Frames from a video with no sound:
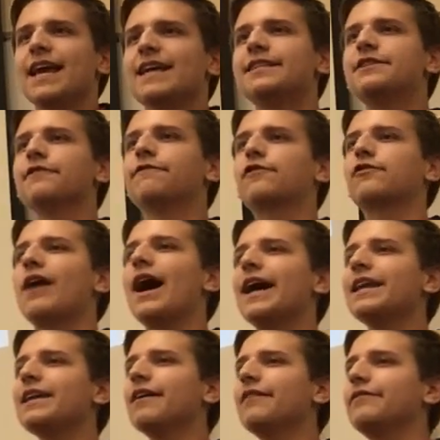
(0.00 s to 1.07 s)
is the
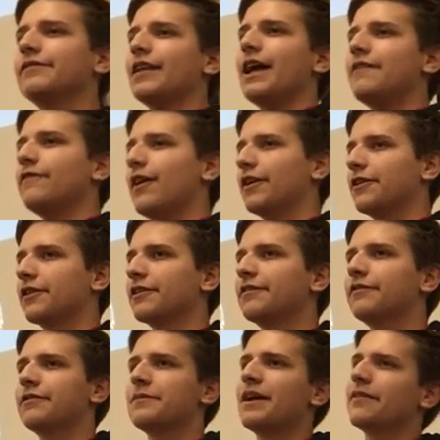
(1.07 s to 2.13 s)
variety of life on
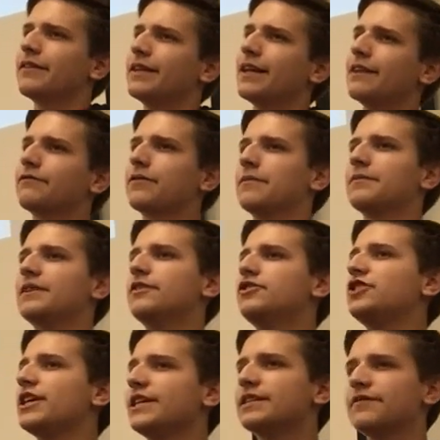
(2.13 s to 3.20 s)
Earth, from everything from the
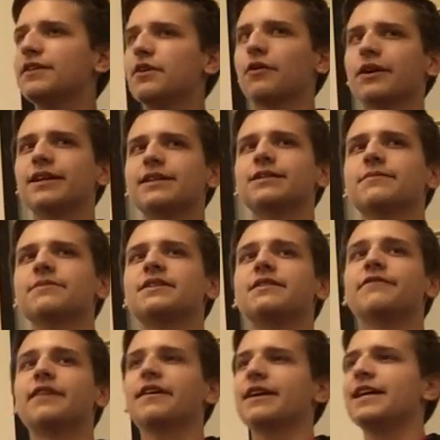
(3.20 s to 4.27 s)
genes of the organisms
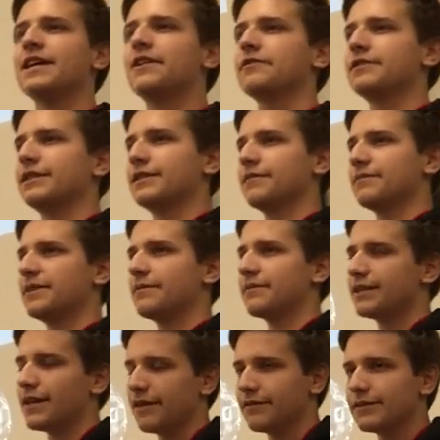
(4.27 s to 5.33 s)
to very ecosystems
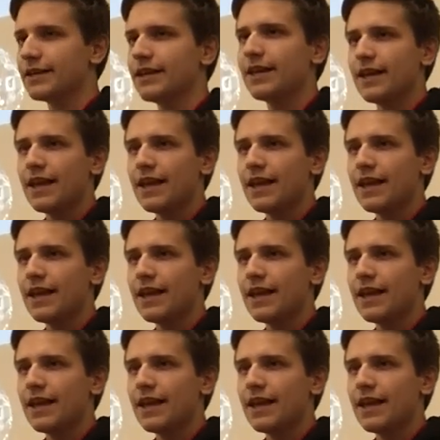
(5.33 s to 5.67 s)
themselves.